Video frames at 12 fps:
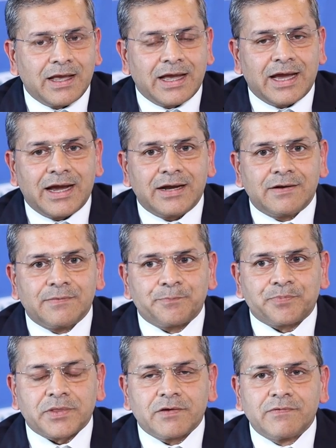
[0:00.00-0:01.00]
And
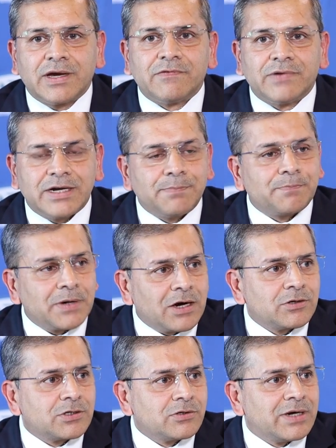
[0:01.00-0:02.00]
we are very
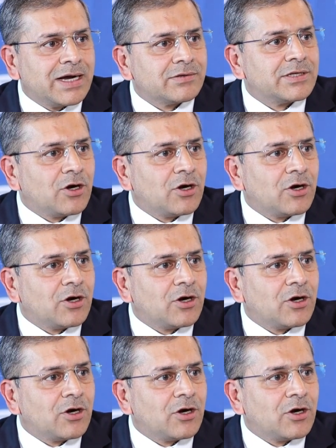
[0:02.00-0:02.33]
proud to have